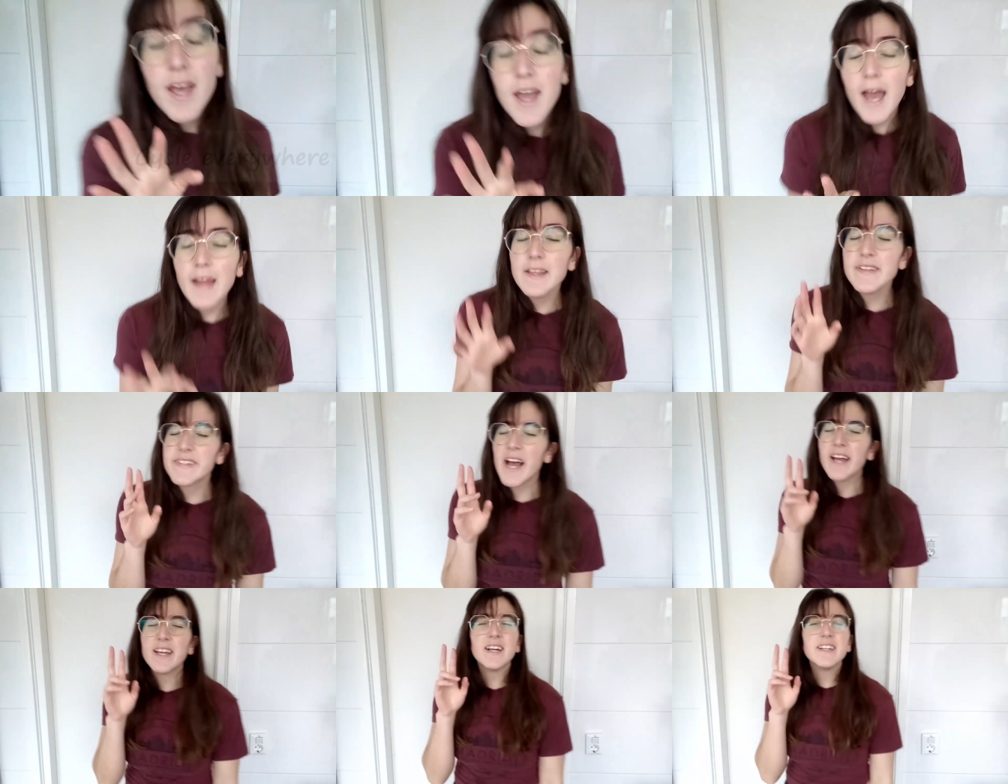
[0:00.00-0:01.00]
And they
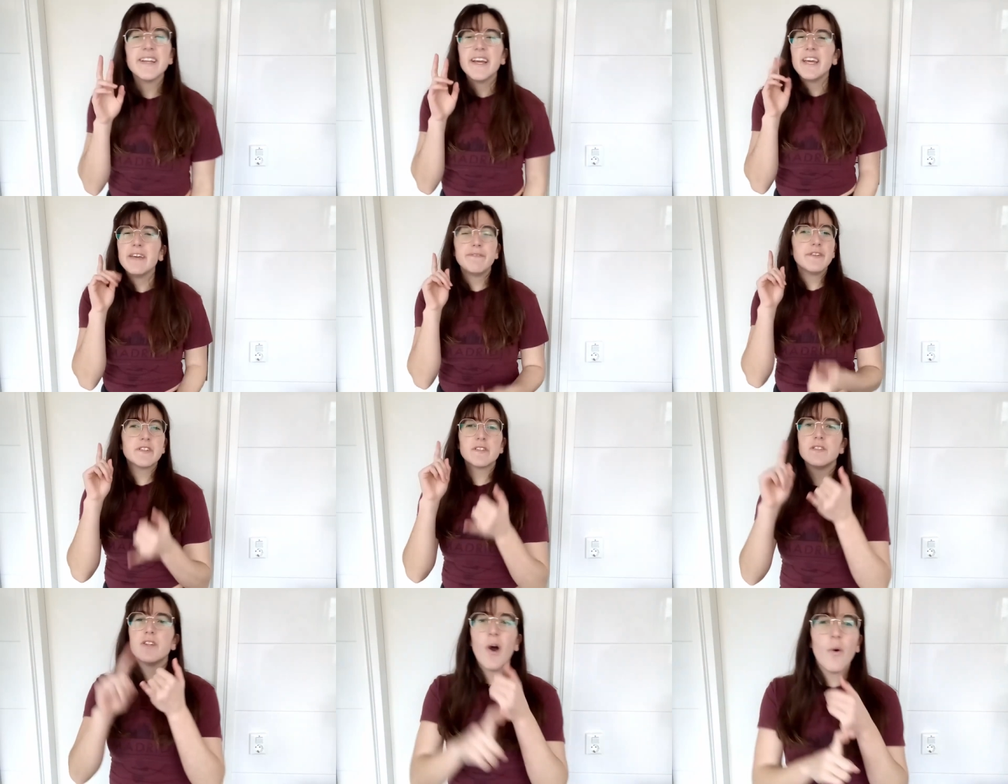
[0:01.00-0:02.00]
cycle if it's
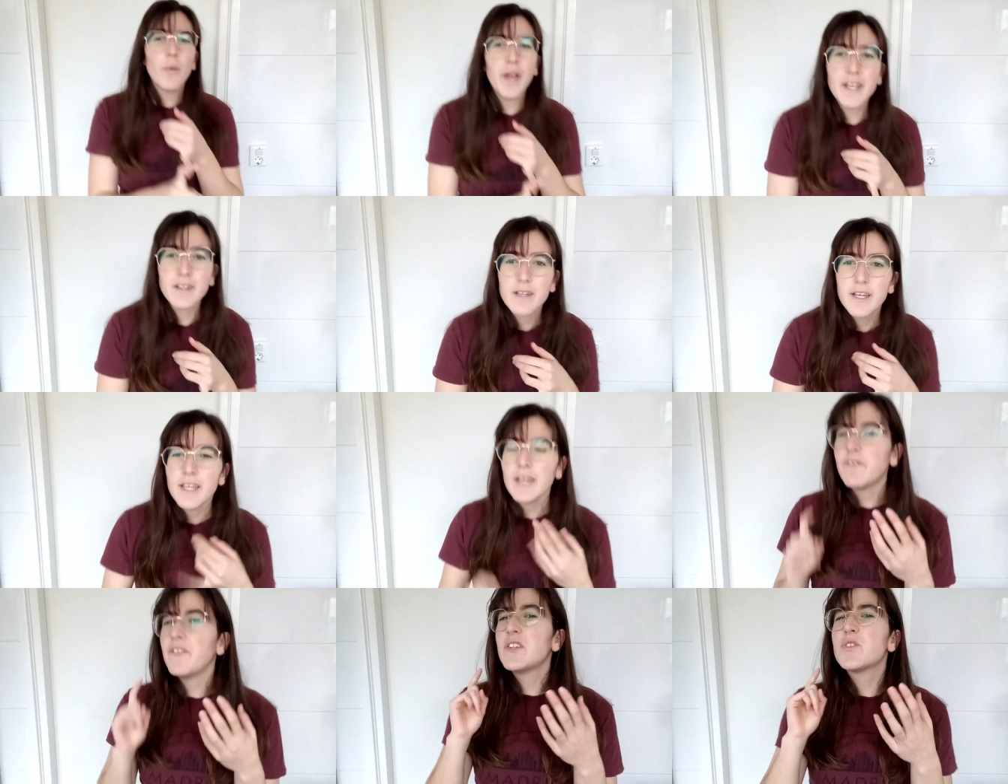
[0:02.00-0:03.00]
snowing,
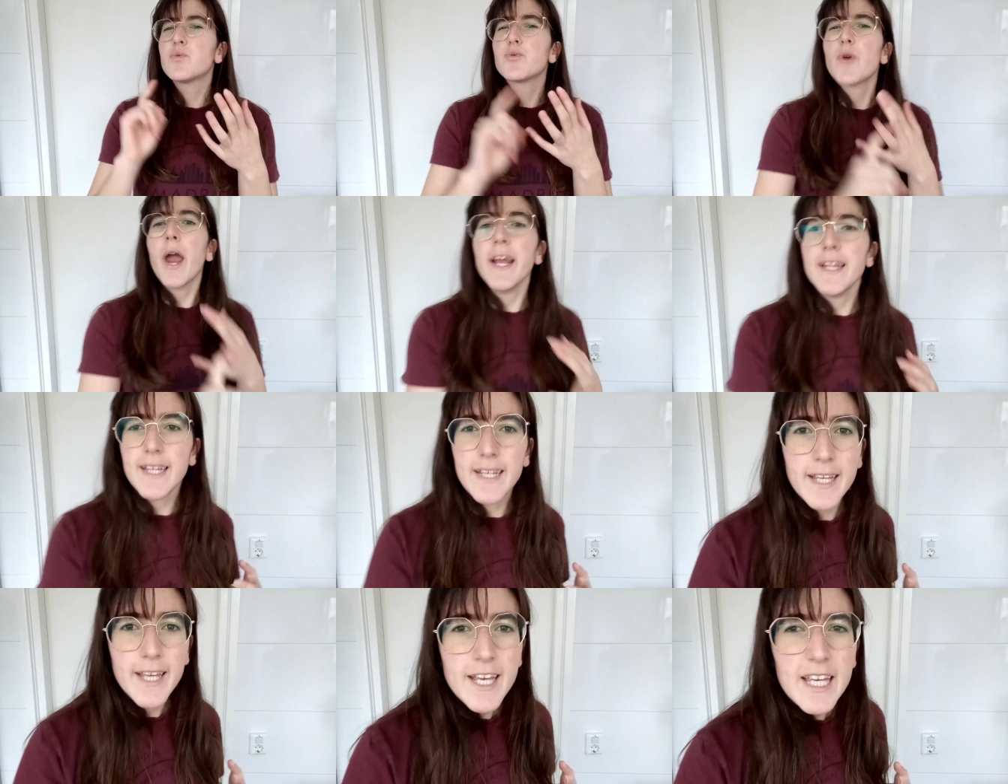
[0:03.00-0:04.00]
if it's
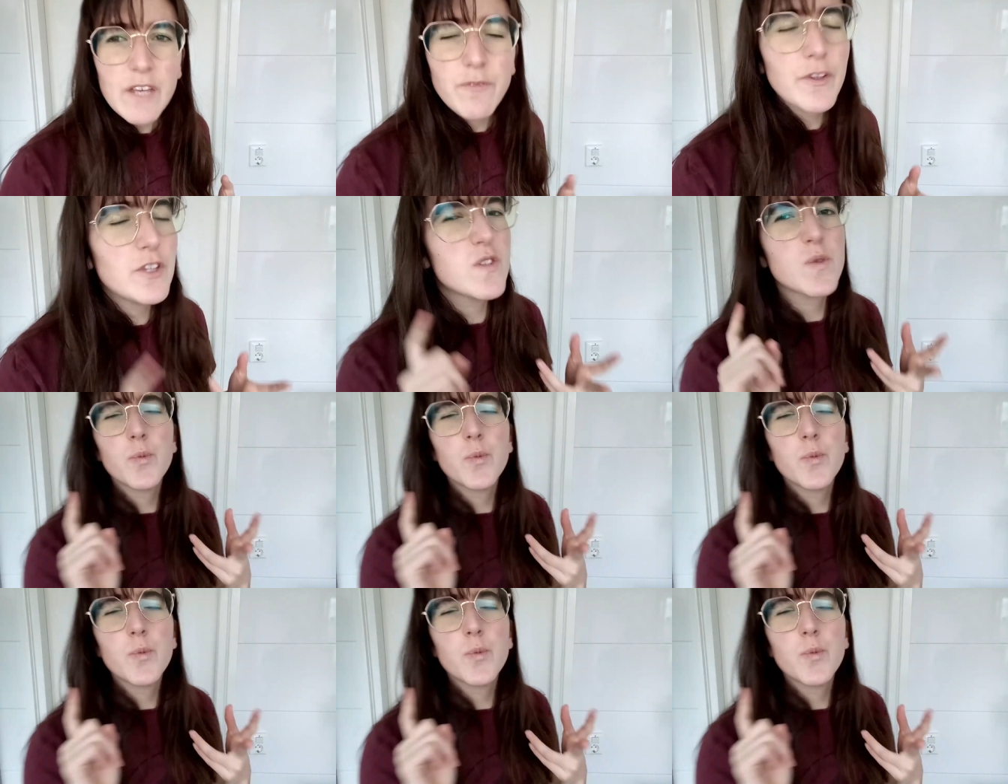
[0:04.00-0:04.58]
raining, if it's